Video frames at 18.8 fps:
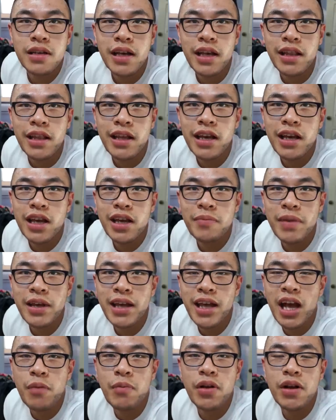And then my
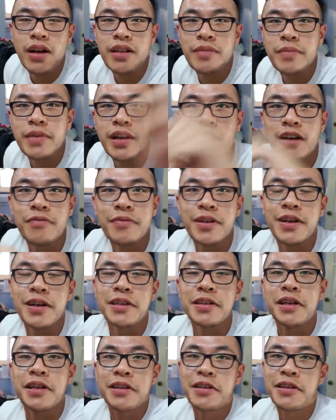camera cuts me off
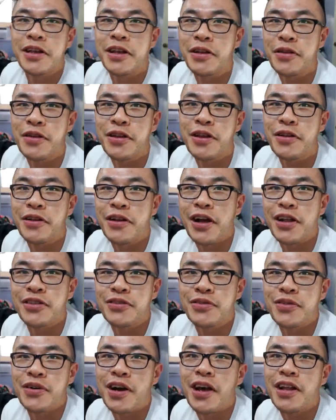because it got
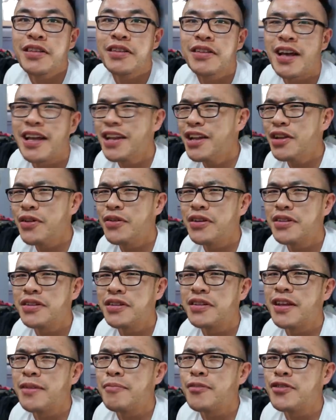too hot. I didn't notice the
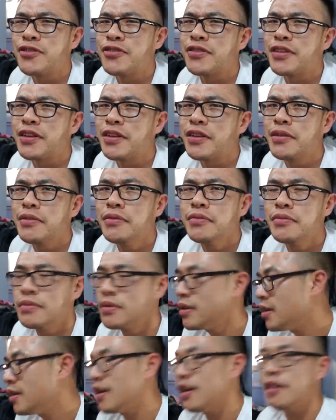temperature thing though.
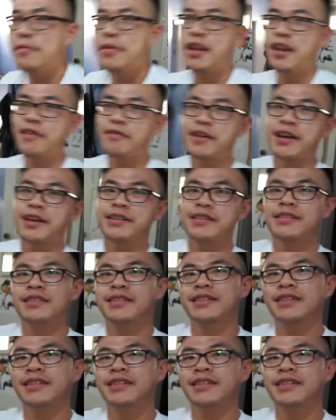But anyways,